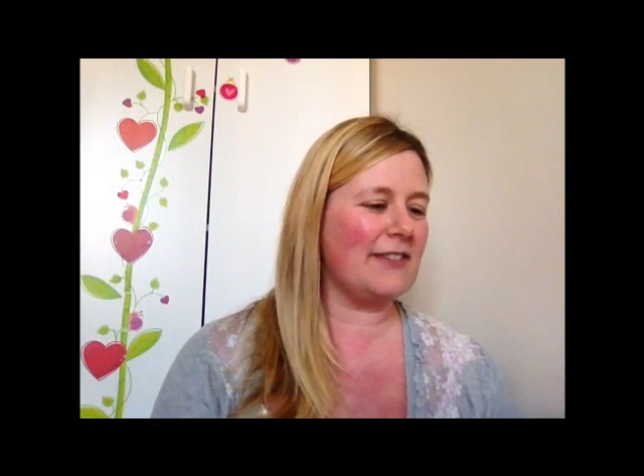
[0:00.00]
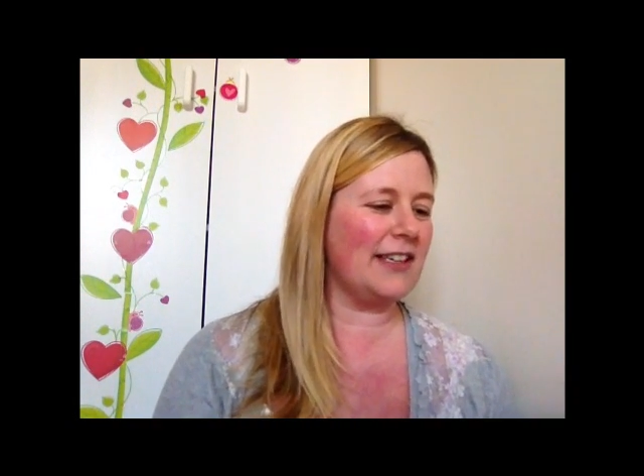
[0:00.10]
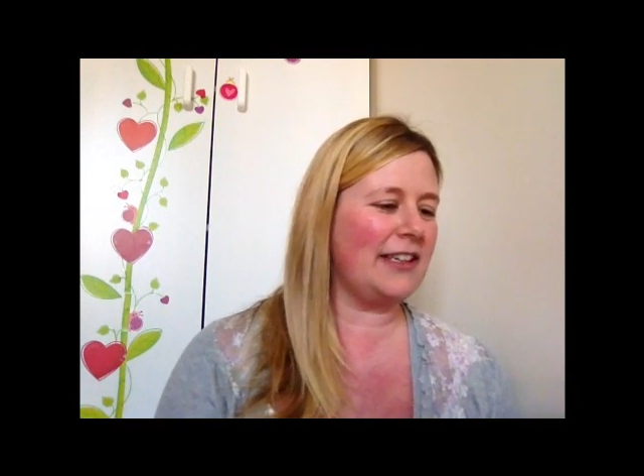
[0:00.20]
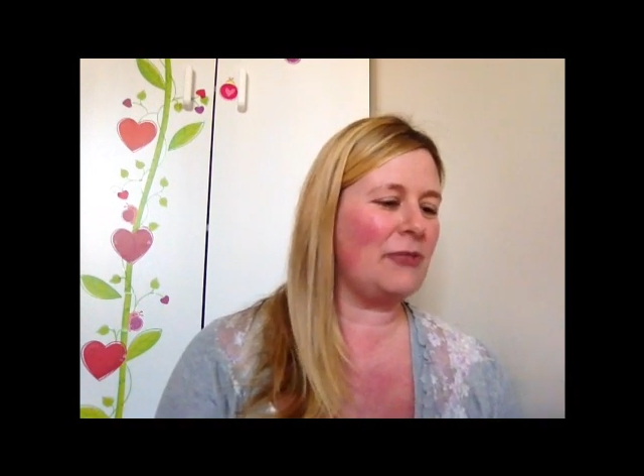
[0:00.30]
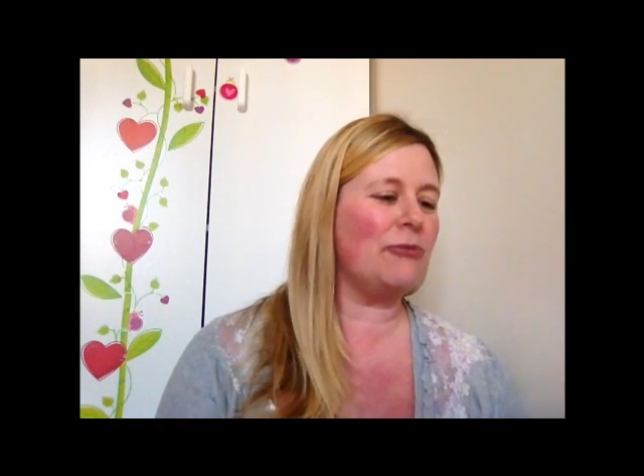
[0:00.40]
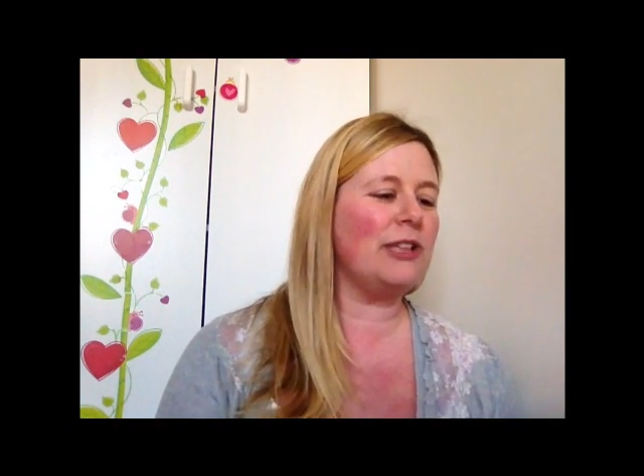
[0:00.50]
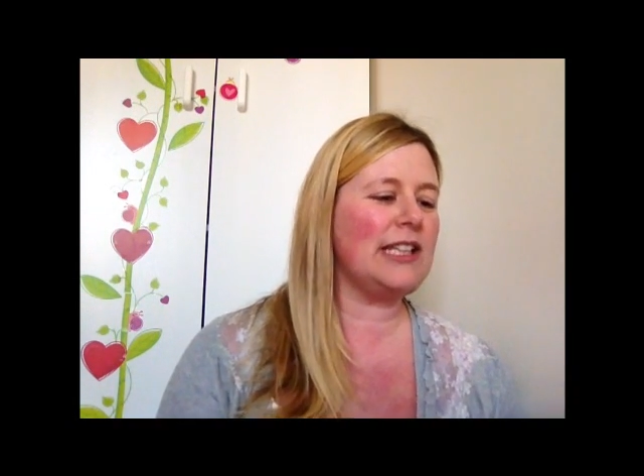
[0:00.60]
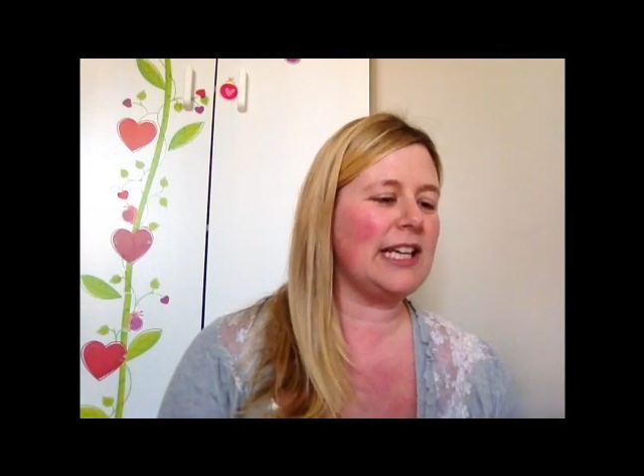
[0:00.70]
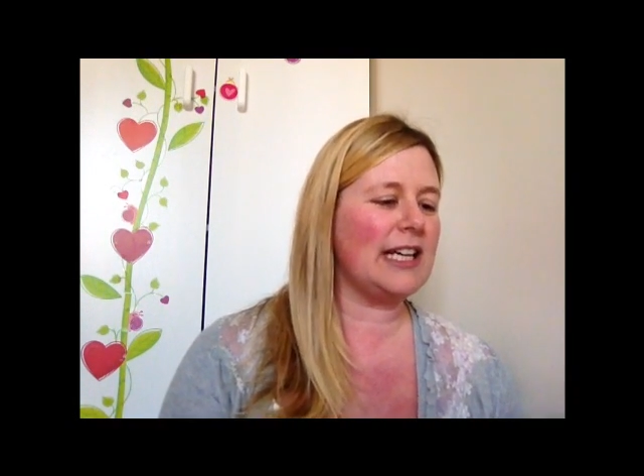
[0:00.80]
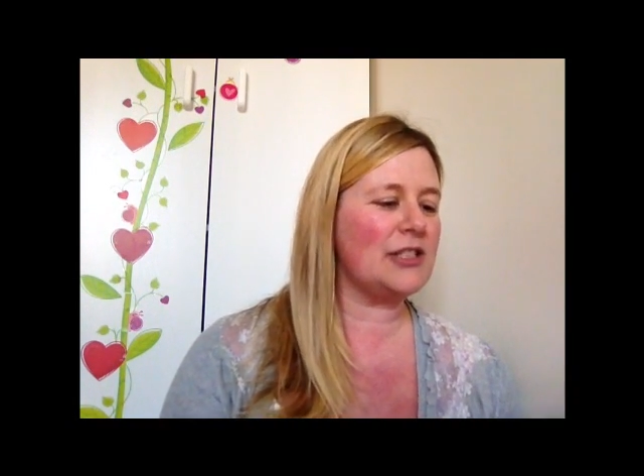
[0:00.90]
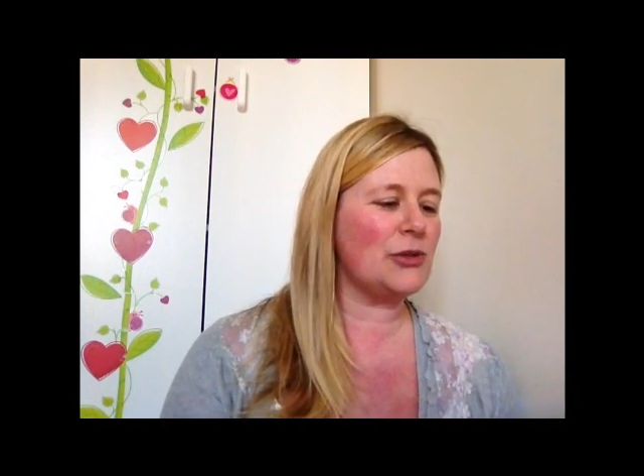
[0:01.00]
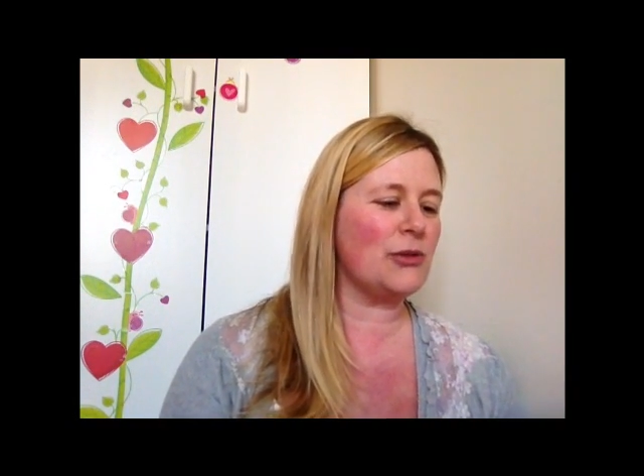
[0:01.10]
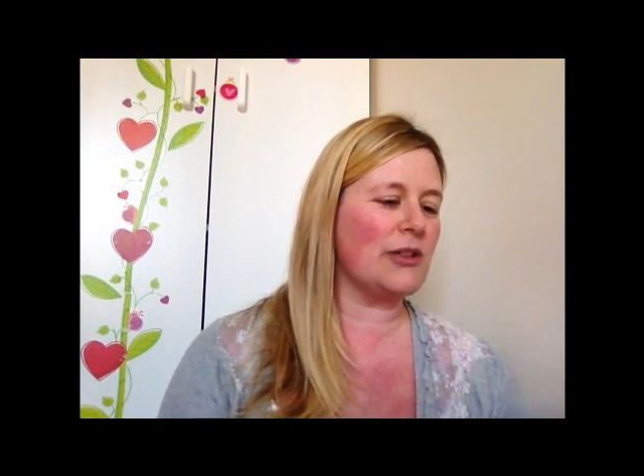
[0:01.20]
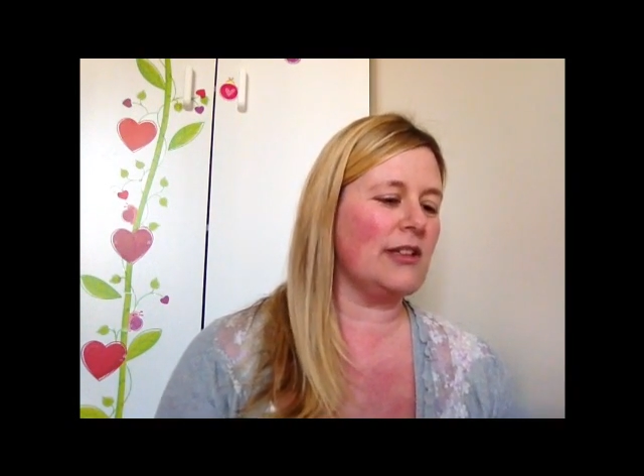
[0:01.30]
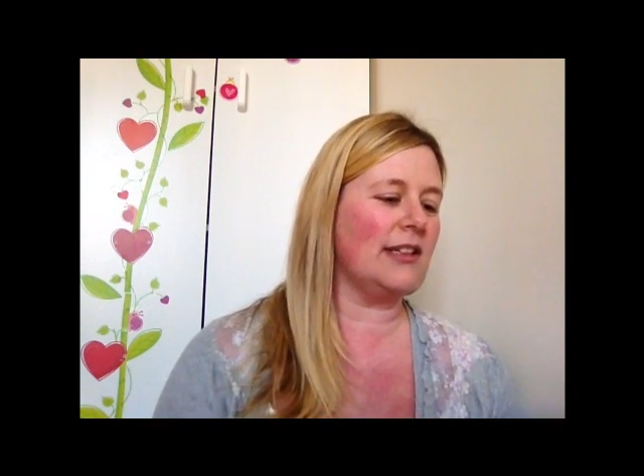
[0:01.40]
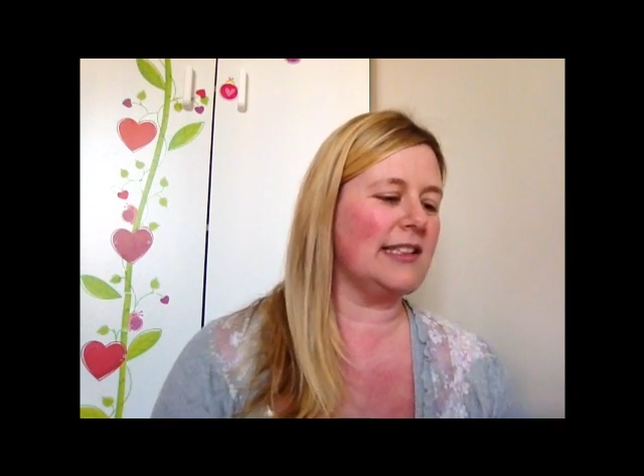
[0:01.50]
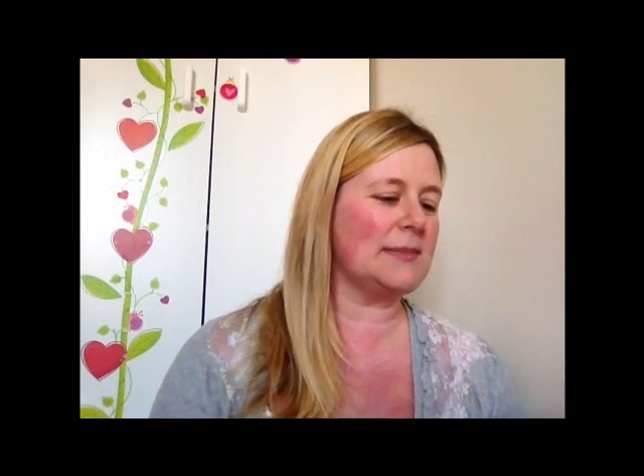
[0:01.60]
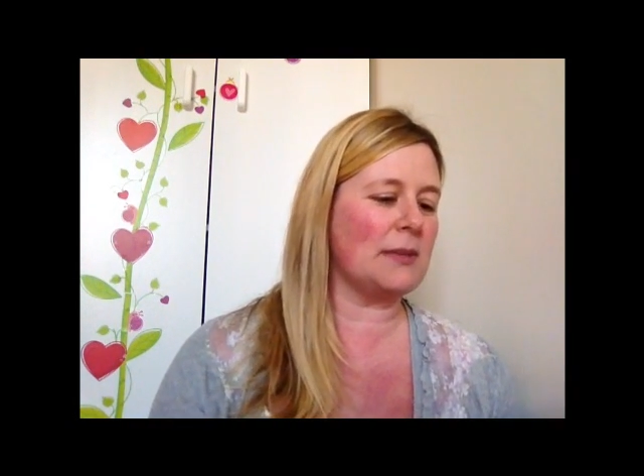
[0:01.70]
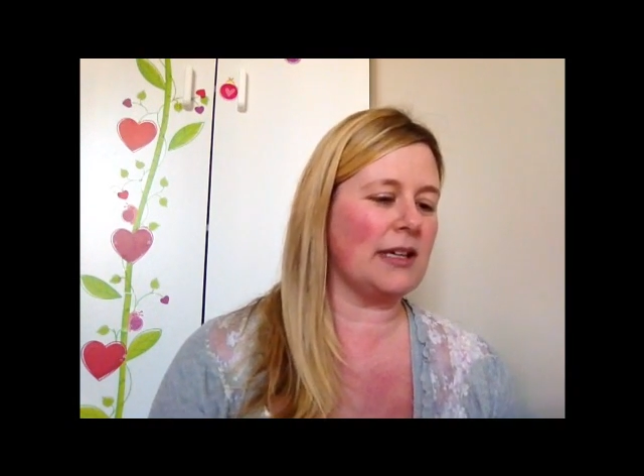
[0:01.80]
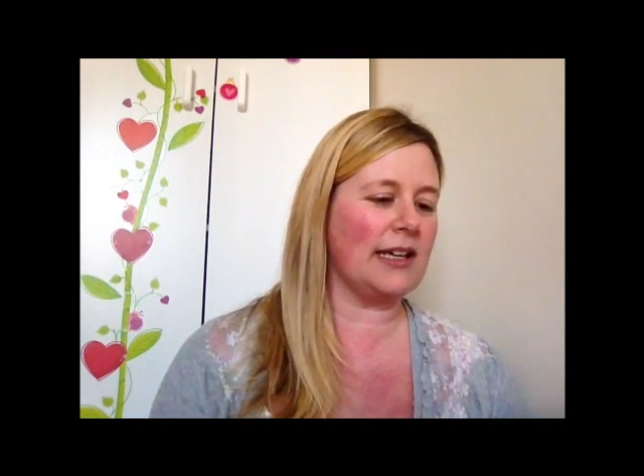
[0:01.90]
find it really hard to
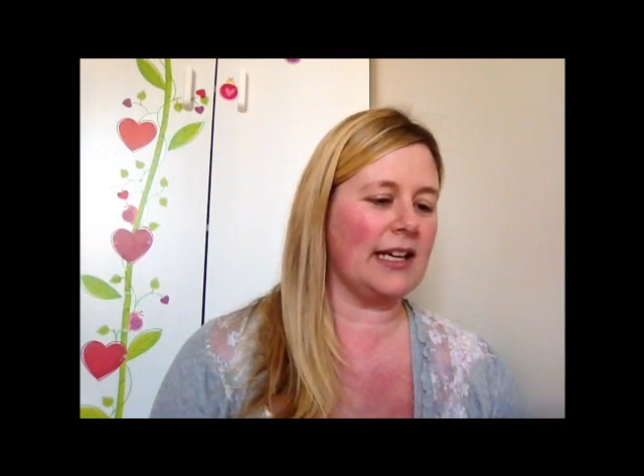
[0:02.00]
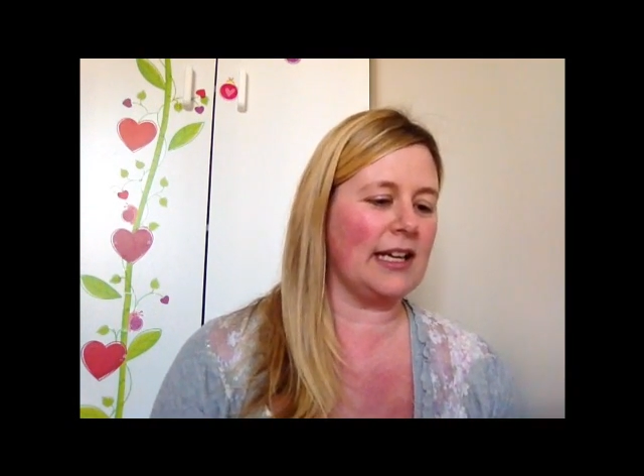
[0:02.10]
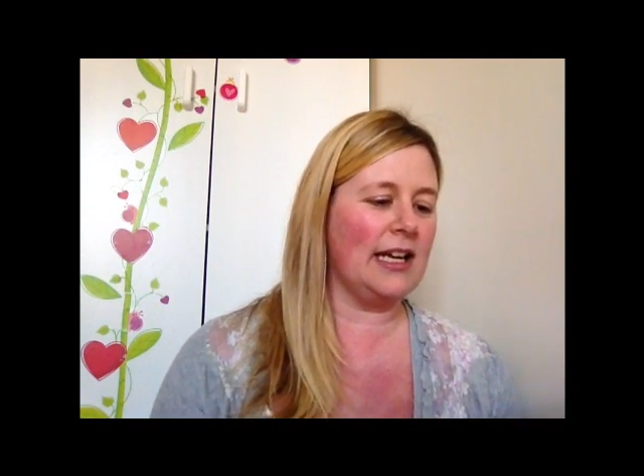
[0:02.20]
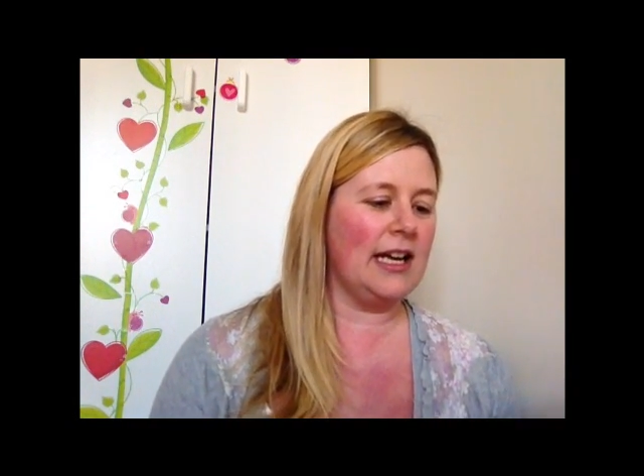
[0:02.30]
organise my